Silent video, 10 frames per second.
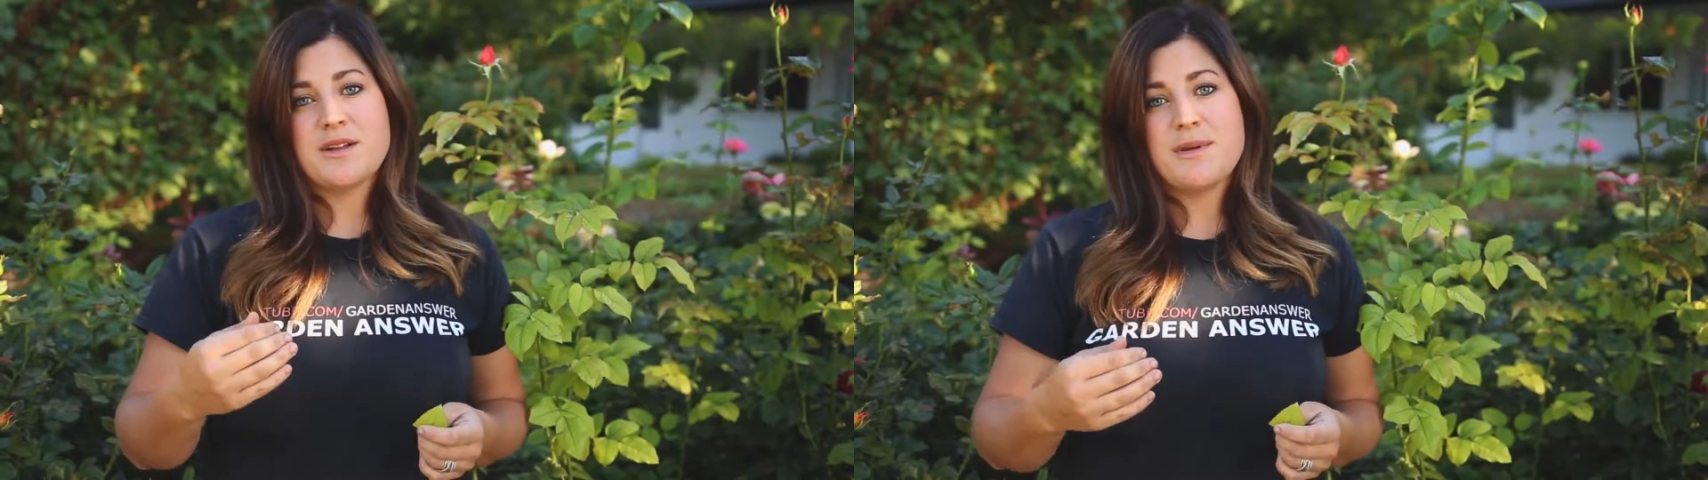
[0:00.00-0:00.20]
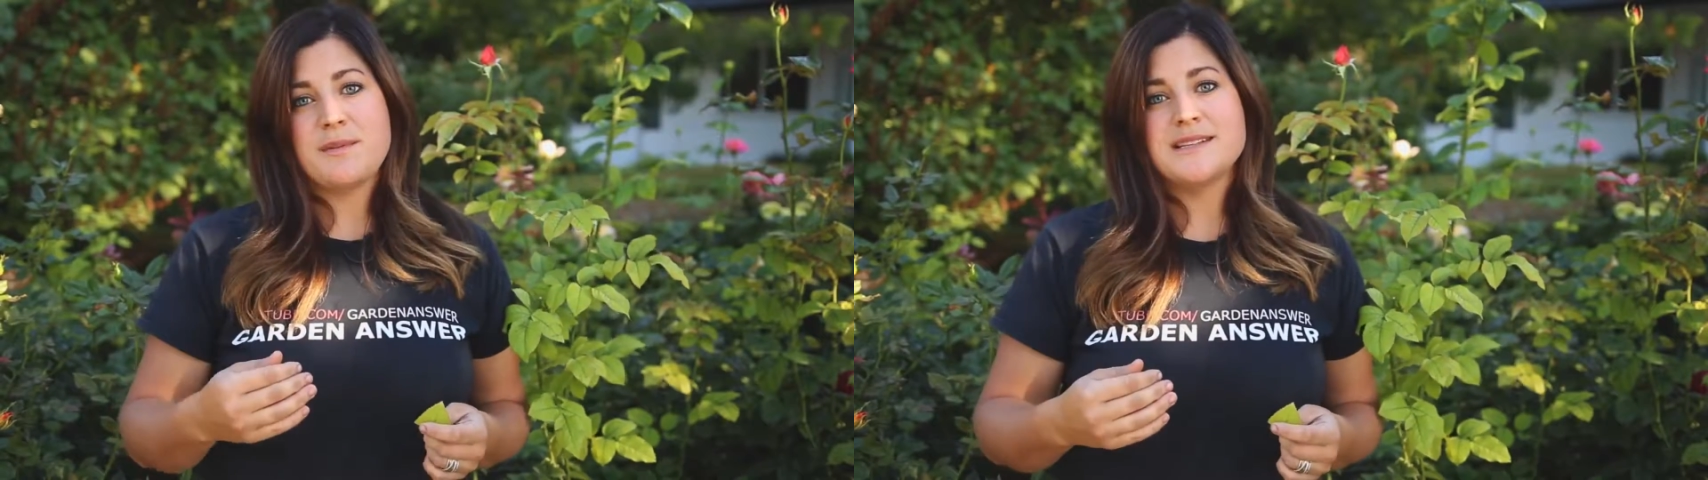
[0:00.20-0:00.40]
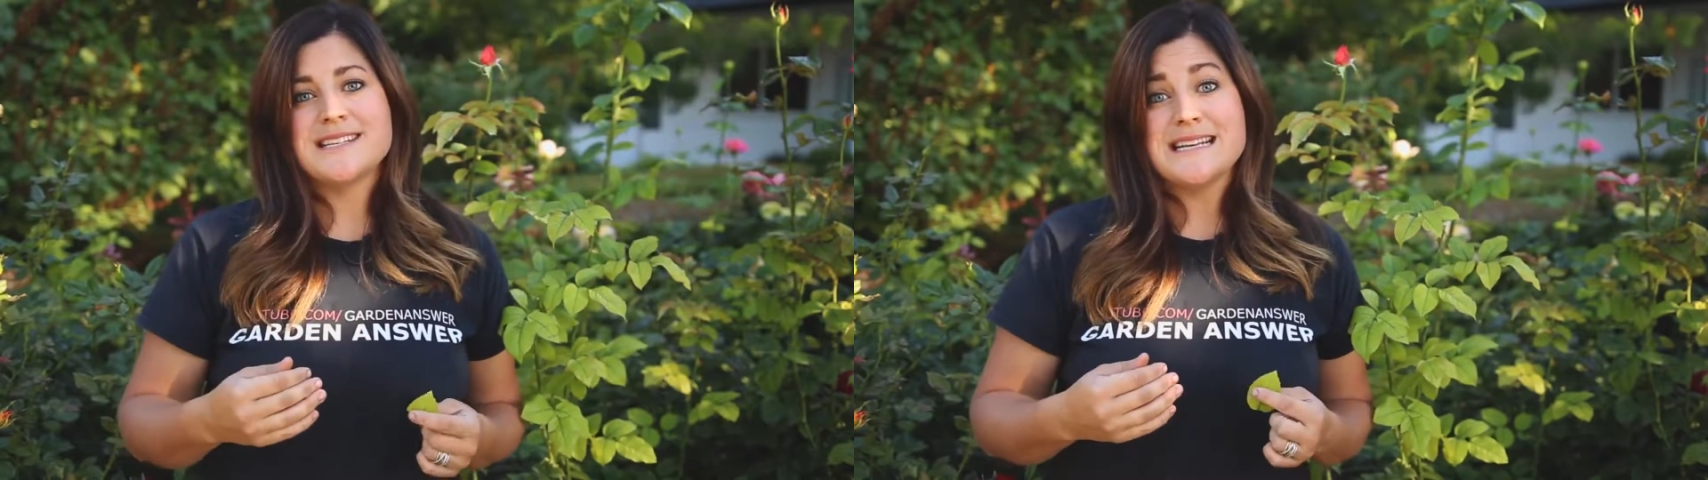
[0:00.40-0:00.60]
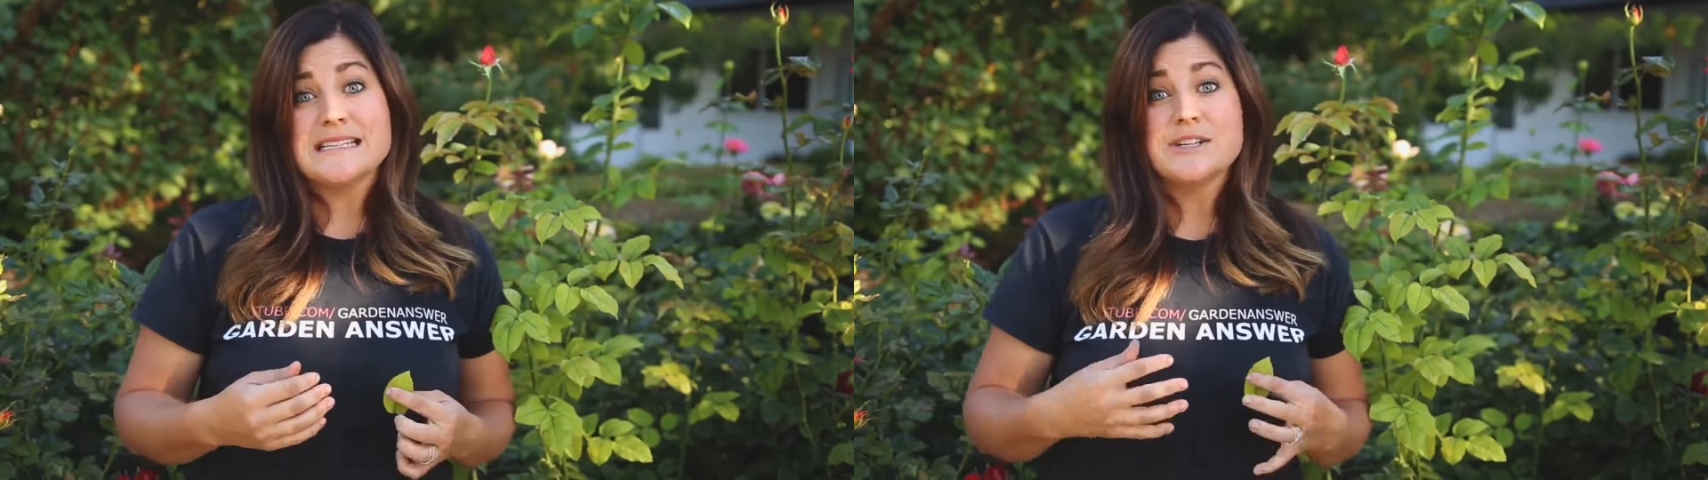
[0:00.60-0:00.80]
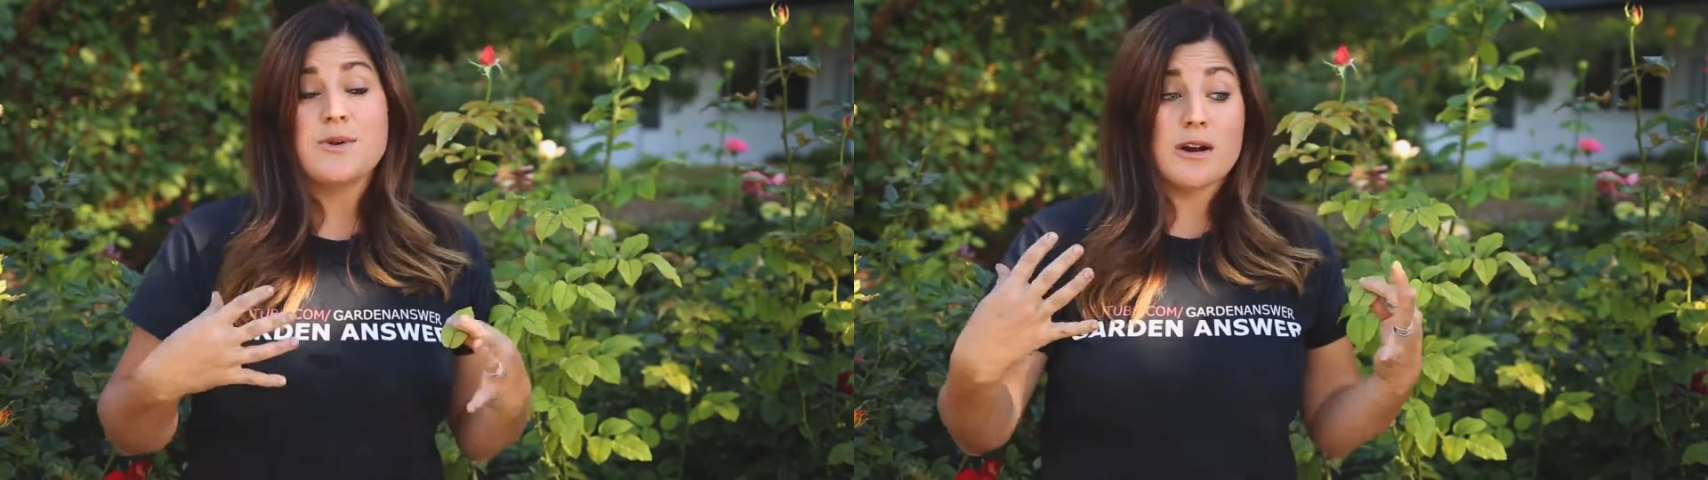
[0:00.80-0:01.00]
amendments
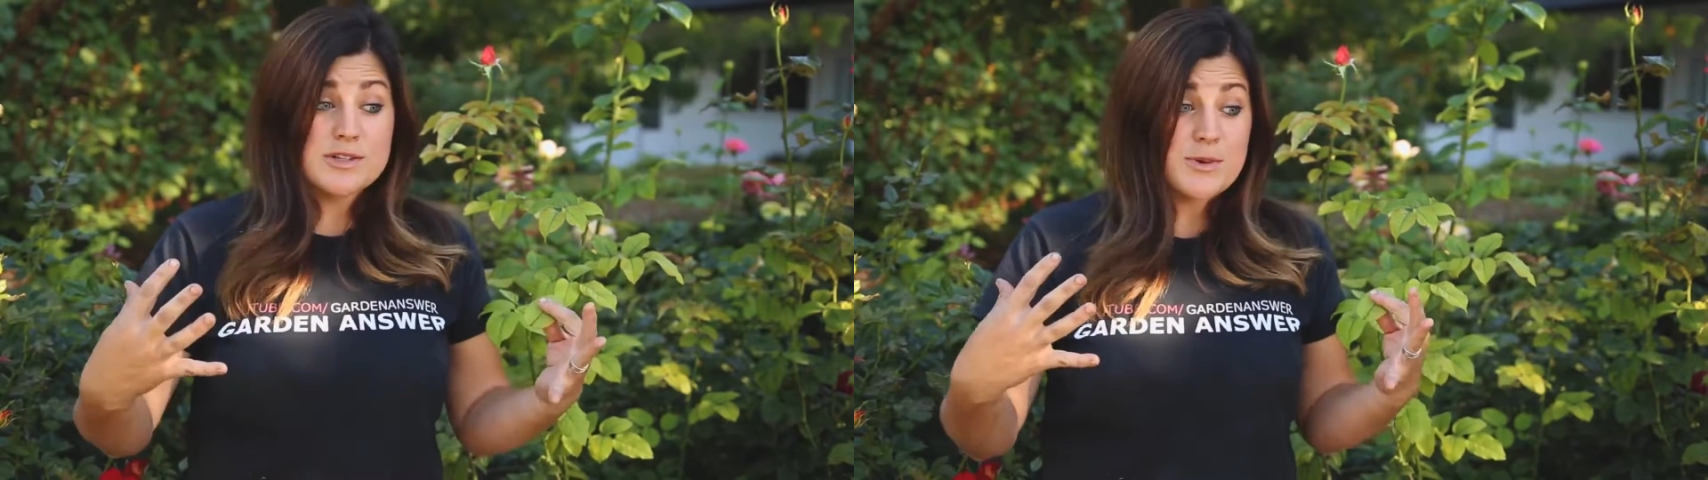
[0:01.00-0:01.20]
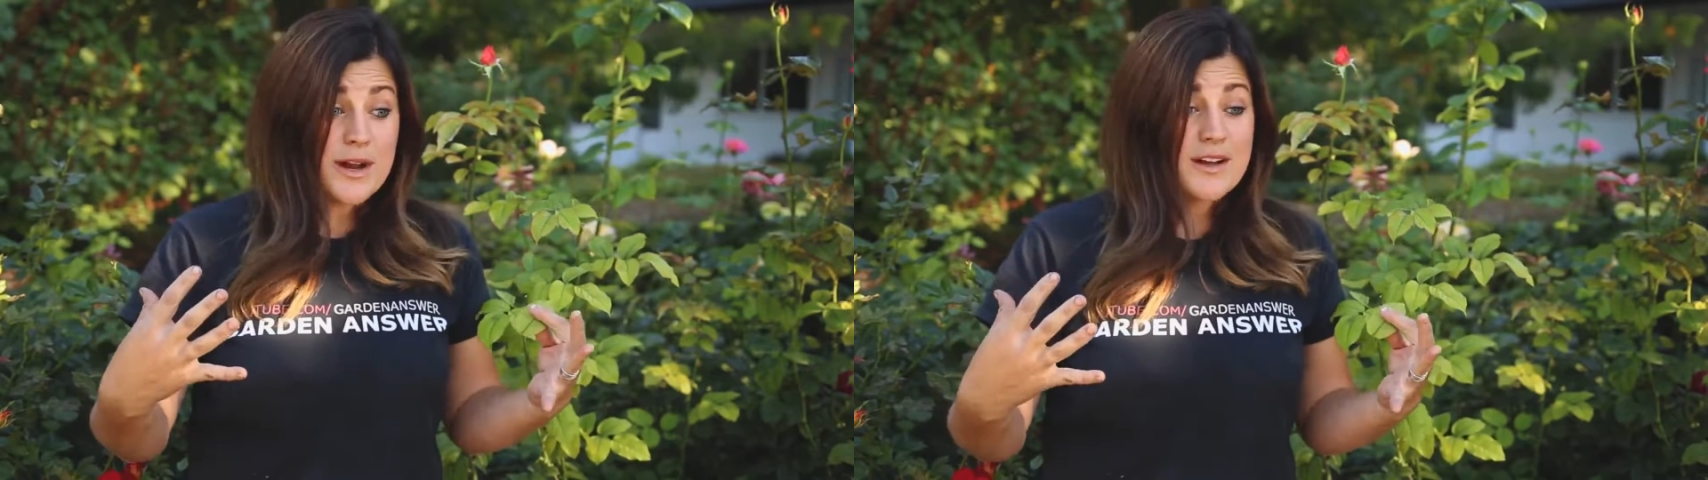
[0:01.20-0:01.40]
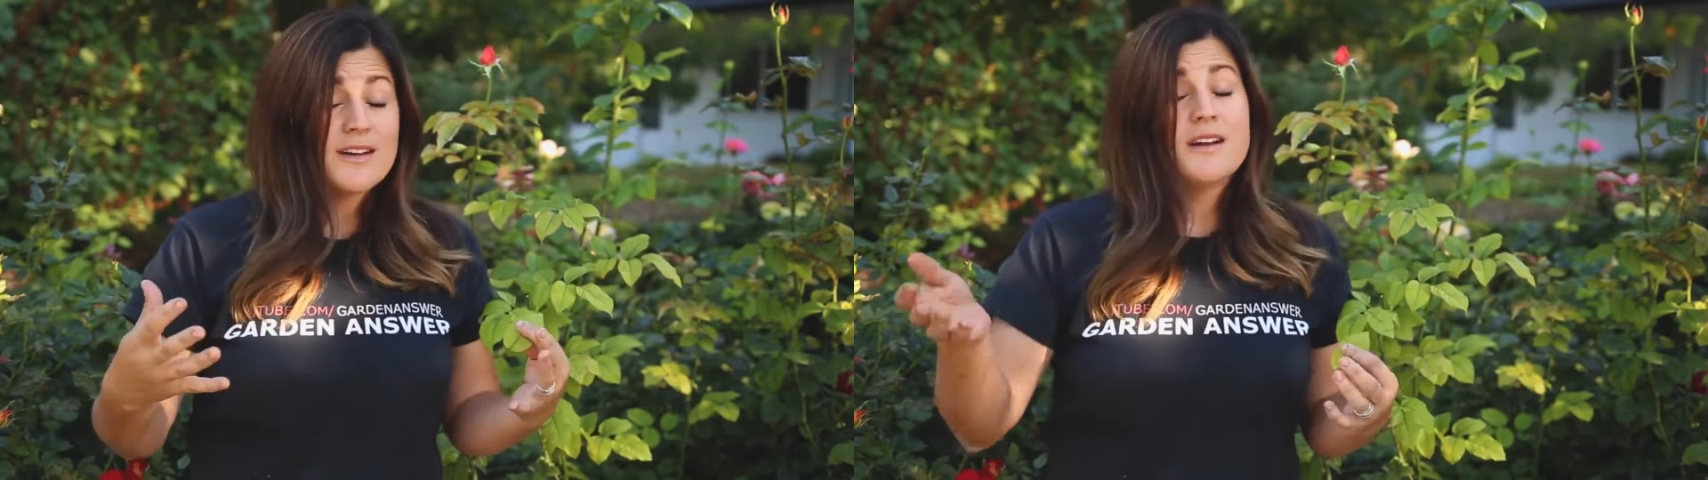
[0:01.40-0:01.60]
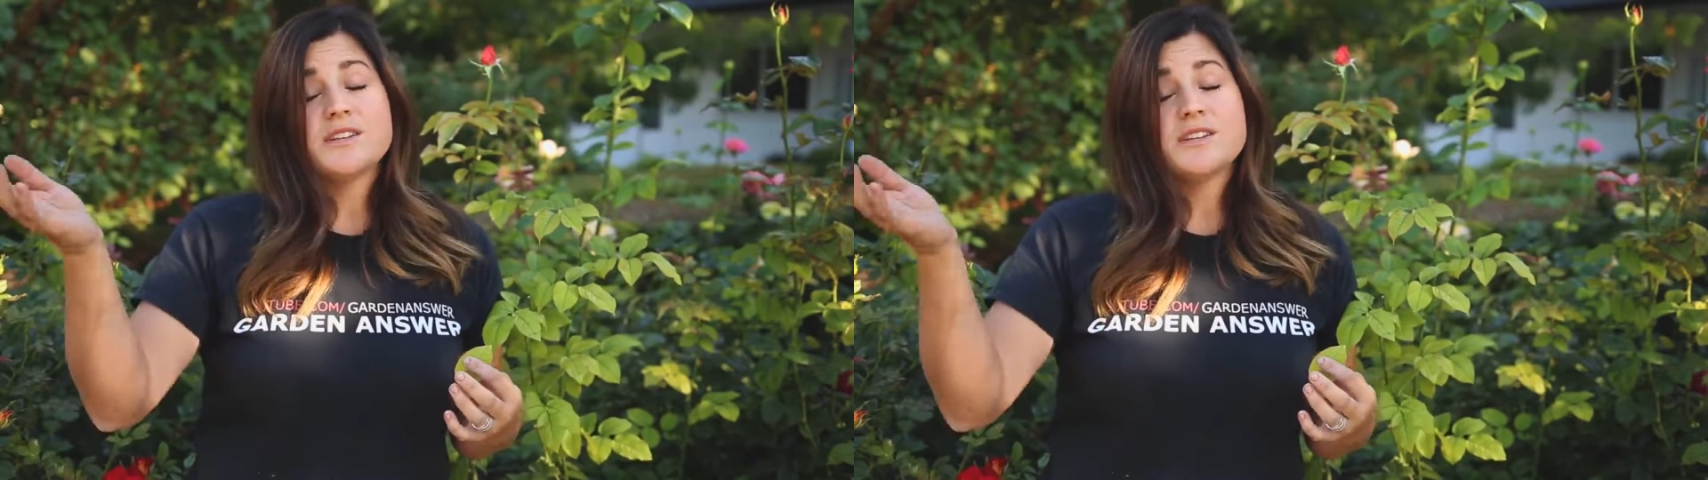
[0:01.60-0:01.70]
into our soil